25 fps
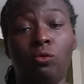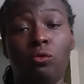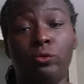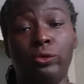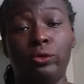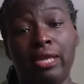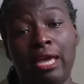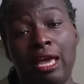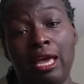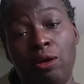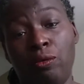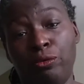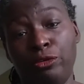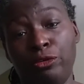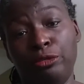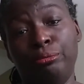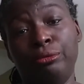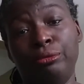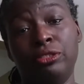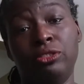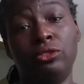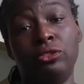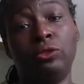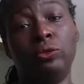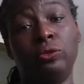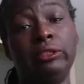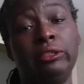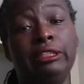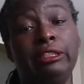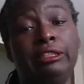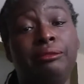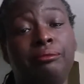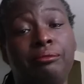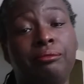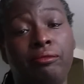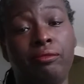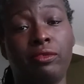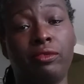What I will be
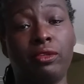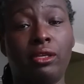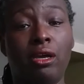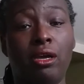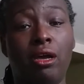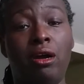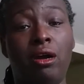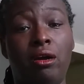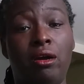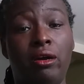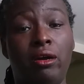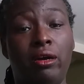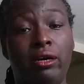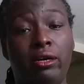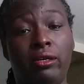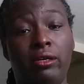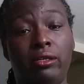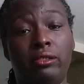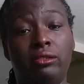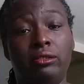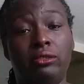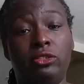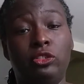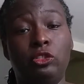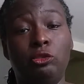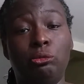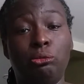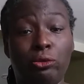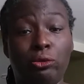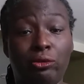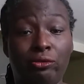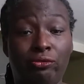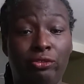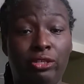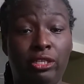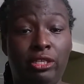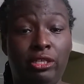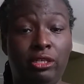doing are 2
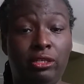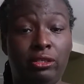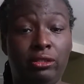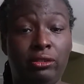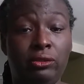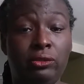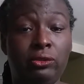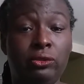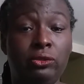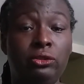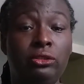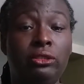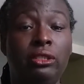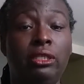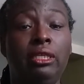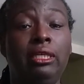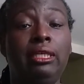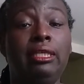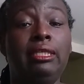more videos.